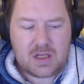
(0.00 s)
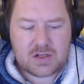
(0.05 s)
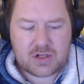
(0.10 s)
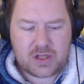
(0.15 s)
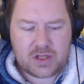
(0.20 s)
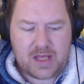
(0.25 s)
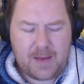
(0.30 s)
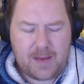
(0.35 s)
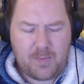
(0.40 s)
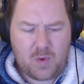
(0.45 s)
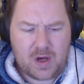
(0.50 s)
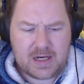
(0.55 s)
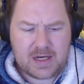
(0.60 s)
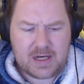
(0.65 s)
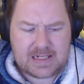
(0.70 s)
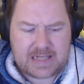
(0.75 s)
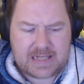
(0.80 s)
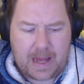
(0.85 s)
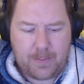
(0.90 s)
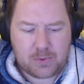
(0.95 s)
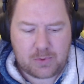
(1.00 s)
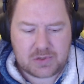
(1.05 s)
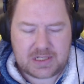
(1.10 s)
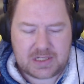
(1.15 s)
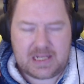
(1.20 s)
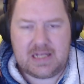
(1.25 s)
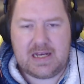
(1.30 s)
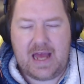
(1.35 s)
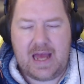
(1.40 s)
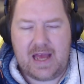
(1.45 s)
So the M1 is Apple's
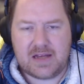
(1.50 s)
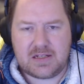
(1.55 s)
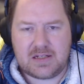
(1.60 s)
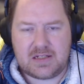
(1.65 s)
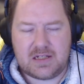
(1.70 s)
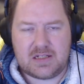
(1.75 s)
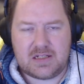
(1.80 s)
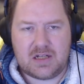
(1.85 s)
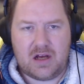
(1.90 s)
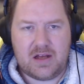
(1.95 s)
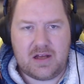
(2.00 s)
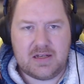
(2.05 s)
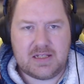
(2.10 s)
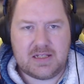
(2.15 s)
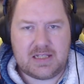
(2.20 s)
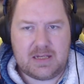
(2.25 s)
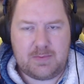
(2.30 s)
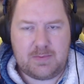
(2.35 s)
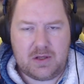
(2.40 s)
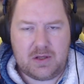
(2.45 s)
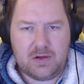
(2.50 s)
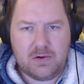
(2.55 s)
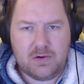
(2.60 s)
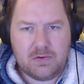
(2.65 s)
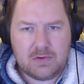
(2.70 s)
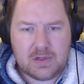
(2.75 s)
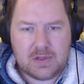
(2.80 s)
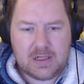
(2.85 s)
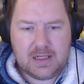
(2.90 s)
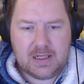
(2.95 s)
in-house designed
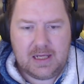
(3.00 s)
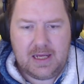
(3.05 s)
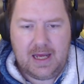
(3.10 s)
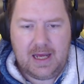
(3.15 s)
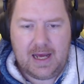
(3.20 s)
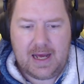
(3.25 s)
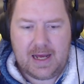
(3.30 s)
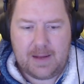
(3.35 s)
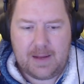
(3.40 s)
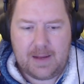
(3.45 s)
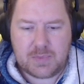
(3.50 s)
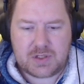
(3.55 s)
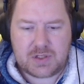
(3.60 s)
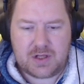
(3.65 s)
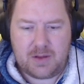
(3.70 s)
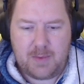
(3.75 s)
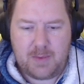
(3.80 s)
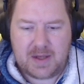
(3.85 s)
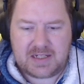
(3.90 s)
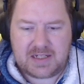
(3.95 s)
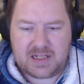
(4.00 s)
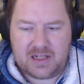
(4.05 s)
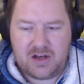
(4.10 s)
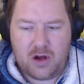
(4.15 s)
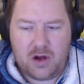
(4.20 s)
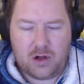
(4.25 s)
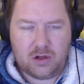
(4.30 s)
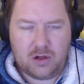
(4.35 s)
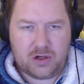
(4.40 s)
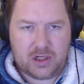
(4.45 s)
CPU. So they're basically
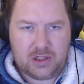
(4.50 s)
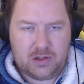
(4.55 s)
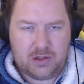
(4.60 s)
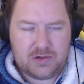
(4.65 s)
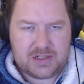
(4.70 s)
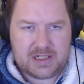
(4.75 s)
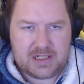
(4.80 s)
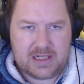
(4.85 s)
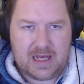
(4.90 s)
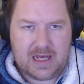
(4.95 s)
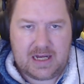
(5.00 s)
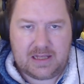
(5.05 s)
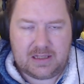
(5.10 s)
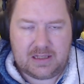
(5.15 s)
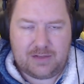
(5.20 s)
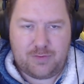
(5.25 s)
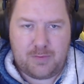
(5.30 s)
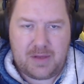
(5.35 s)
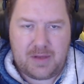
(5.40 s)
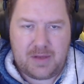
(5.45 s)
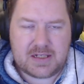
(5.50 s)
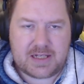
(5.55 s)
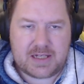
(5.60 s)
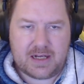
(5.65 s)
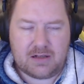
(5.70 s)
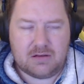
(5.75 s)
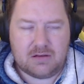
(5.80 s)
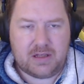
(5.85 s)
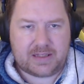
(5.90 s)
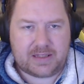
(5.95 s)
no longer using anything from
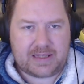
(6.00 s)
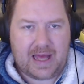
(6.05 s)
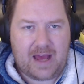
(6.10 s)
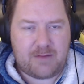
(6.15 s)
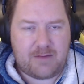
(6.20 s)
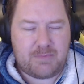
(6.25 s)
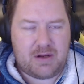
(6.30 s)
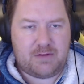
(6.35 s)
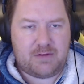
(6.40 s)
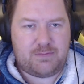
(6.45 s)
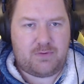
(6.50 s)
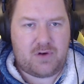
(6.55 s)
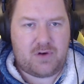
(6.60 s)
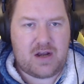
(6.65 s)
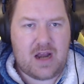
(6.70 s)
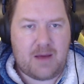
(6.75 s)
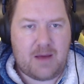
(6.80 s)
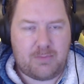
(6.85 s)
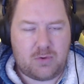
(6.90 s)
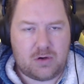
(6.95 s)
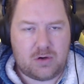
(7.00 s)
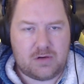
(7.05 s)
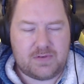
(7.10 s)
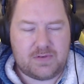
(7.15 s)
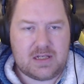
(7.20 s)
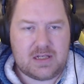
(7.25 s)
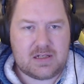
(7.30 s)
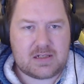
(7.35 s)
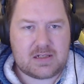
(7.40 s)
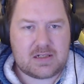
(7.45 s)
Intel like they had been for a number
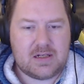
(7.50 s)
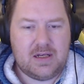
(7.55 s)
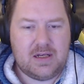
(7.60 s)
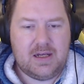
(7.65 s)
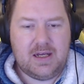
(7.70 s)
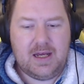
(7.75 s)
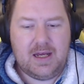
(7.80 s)
of years.